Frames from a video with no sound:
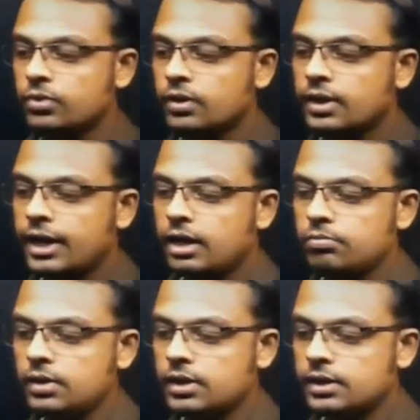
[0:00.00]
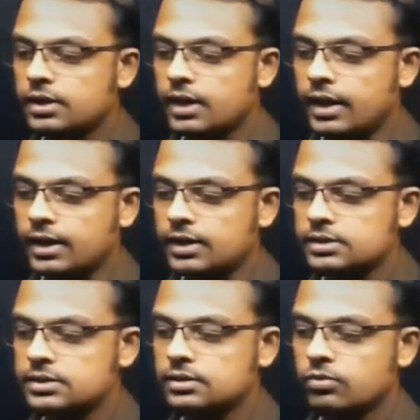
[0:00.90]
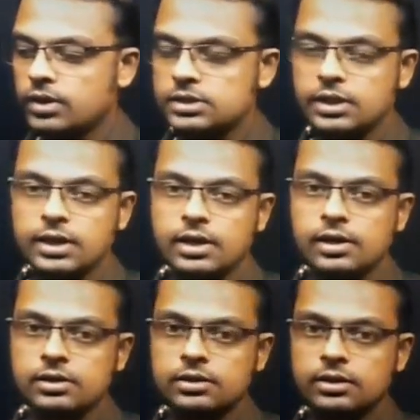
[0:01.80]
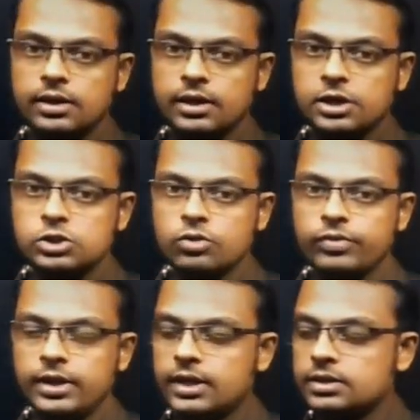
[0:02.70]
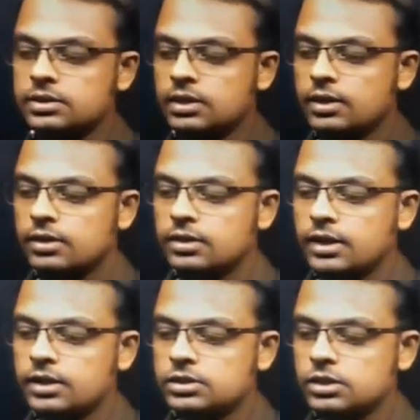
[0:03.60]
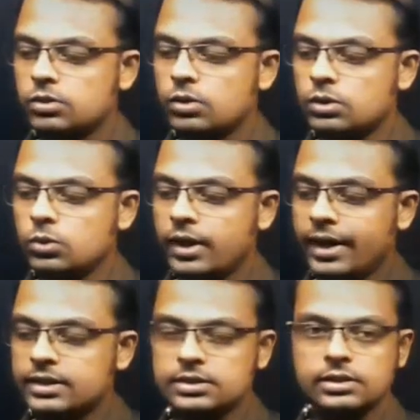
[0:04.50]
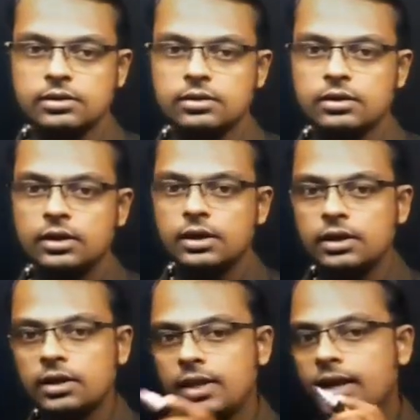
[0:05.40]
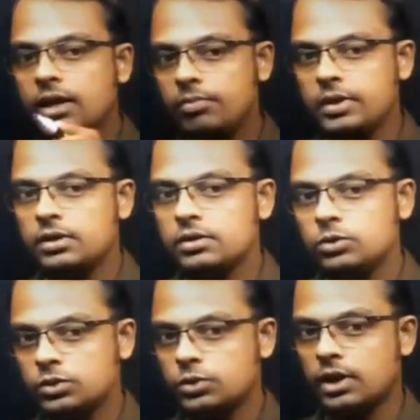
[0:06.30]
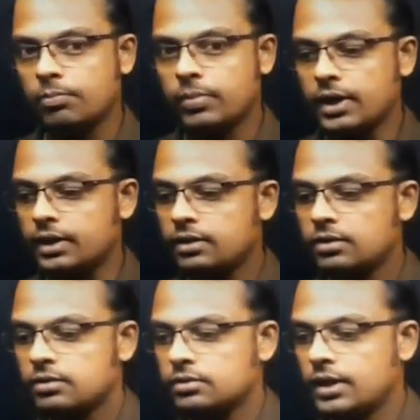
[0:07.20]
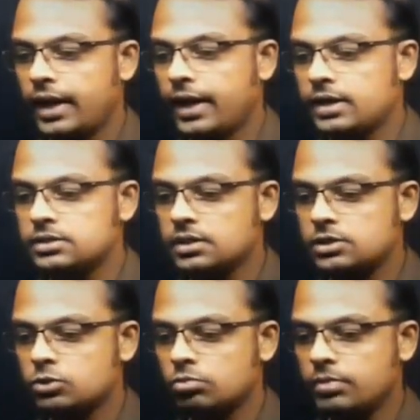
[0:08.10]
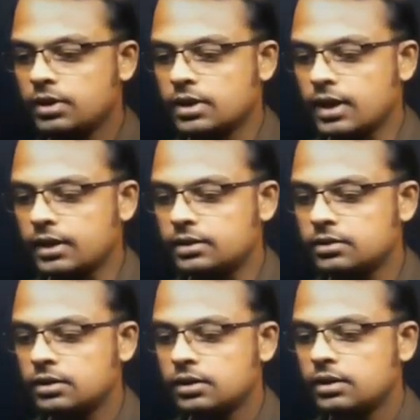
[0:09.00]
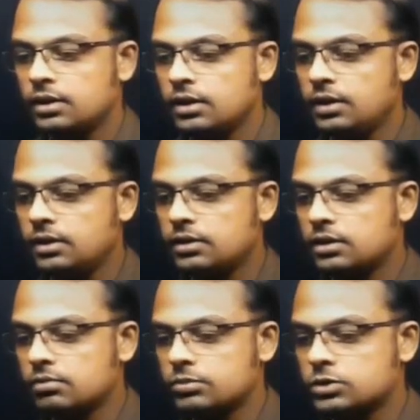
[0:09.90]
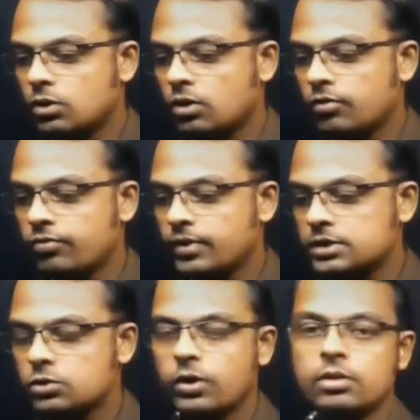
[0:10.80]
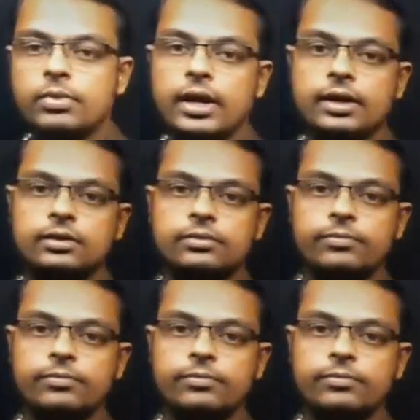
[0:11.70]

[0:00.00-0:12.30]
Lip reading: can be written as, what is integration of dx? That is equal to x. Here the limit you should apply, the answer should be right in terms of a square bracket.